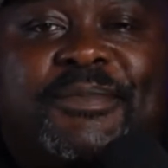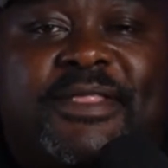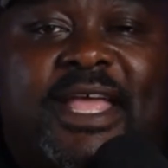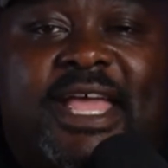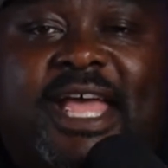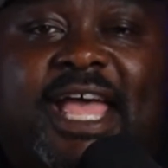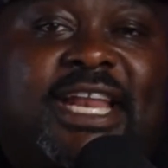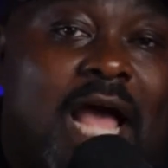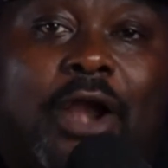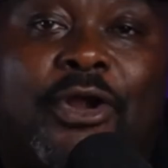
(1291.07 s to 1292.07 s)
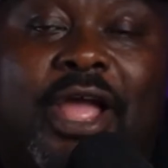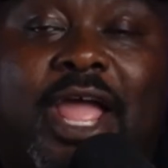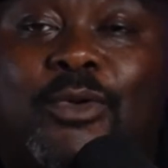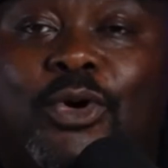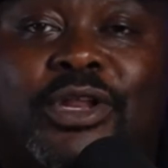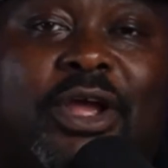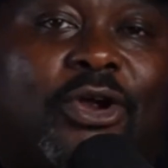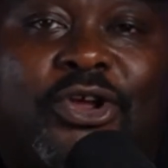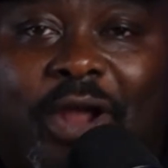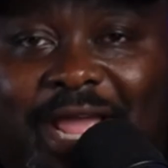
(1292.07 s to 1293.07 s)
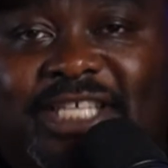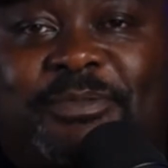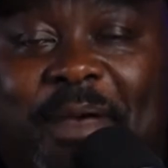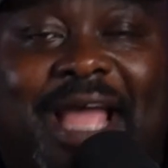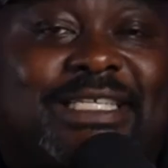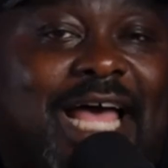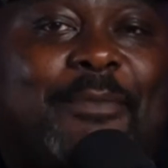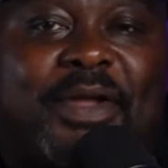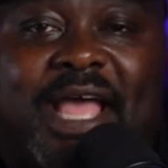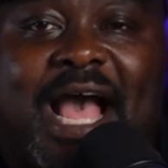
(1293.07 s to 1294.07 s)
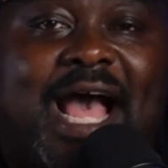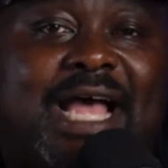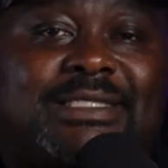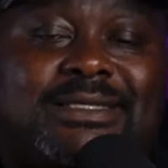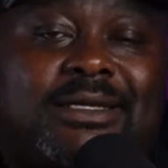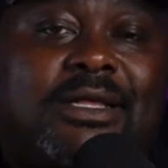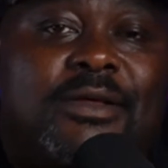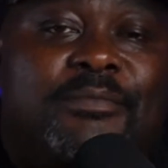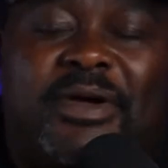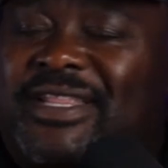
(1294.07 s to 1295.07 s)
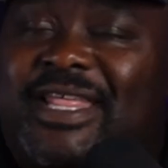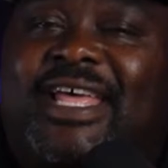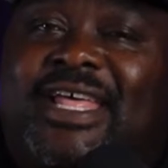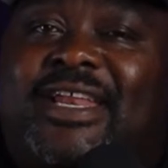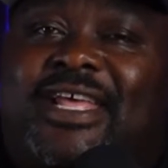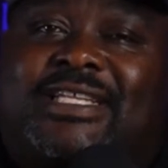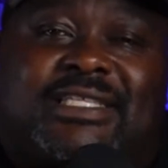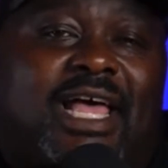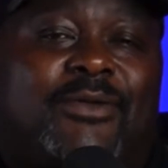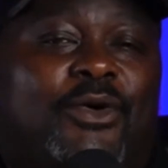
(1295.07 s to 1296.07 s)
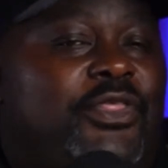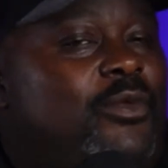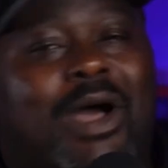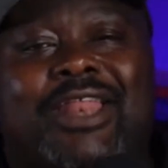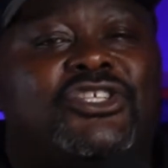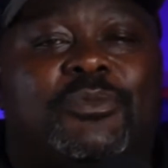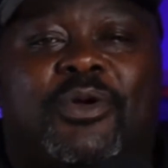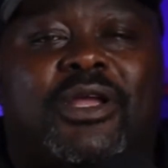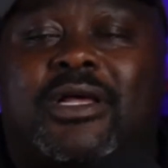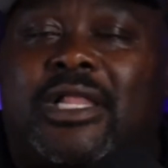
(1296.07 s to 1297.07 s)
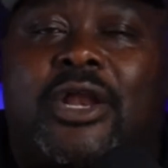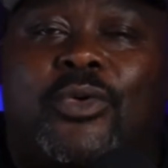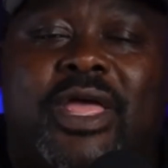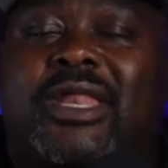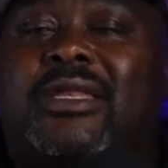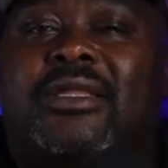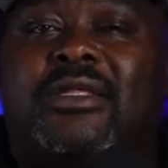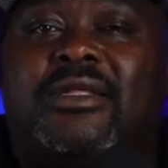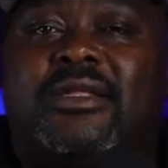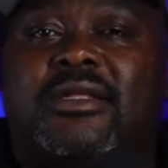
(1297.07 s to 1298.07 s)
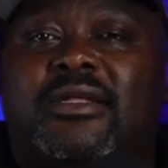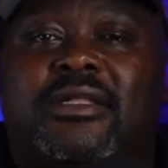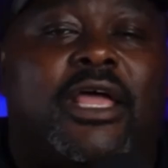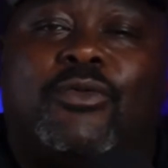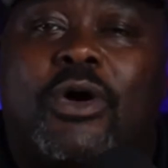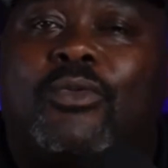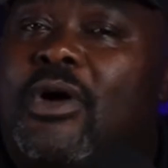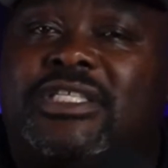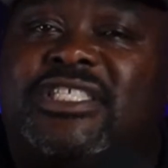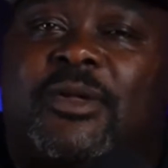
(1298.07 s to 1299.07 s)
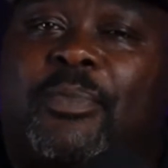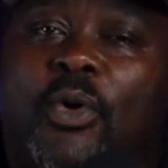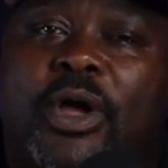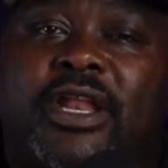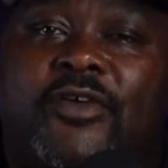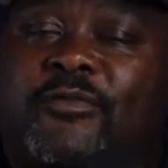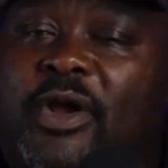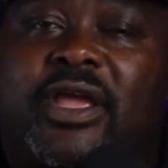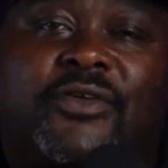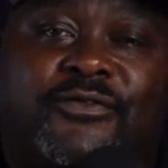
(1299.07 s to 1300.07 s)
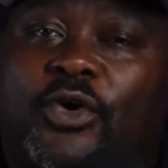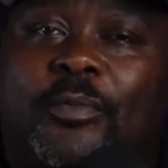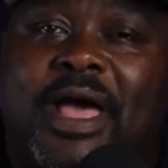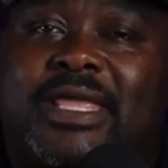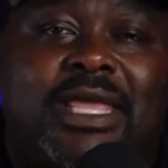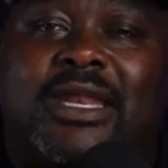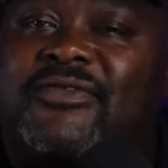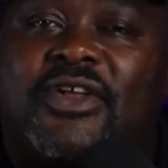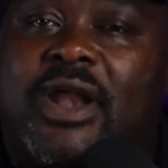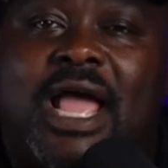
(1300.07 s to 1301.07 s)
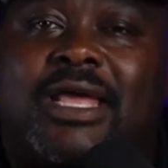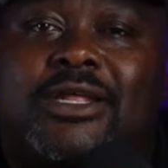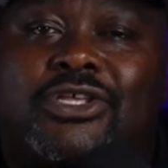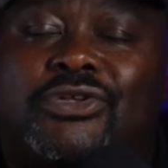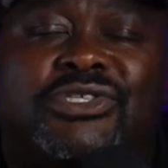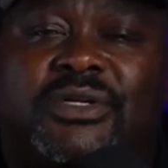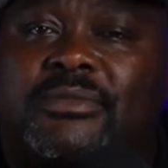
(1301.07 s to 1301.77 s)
and Connor Hayward are your H-back type of guys. But then it's like, well, then why did you bring Coletto in? Like, what's the point of bringing a fullback in if you're not going to use him?